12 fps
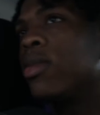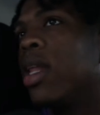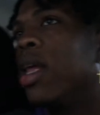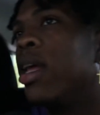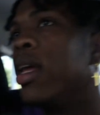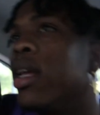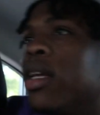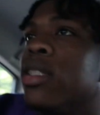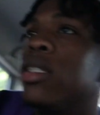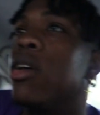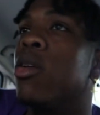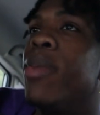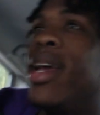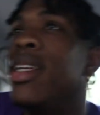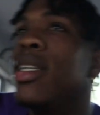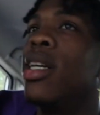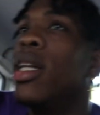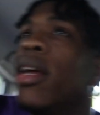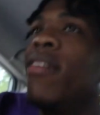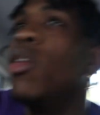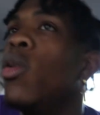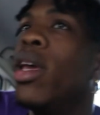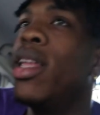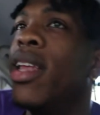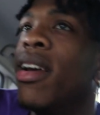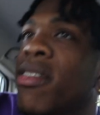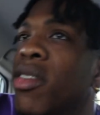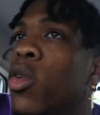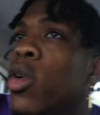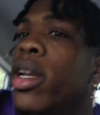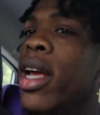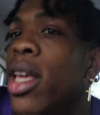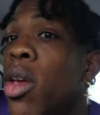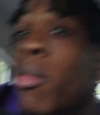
Dang. So basically, if you eat that food, then you